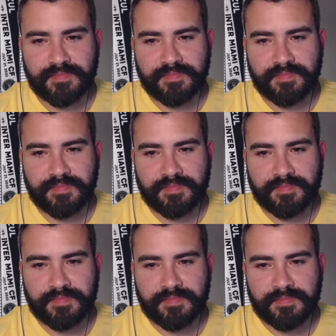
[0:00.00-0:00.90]

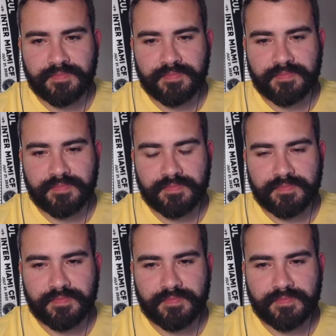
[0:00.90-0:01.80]

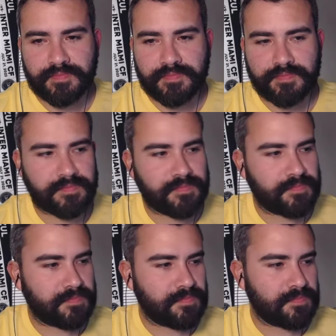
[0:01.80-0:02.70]

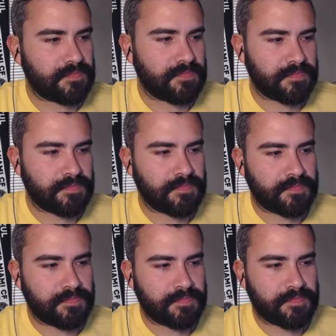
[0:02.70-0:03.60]

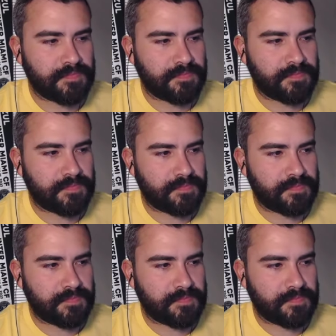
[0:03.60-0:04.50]

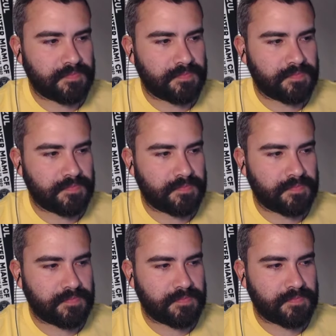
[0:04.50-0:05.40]

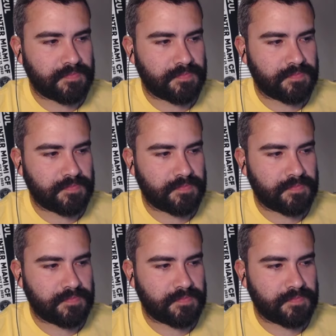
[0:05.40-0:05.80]
The person shown says nothing.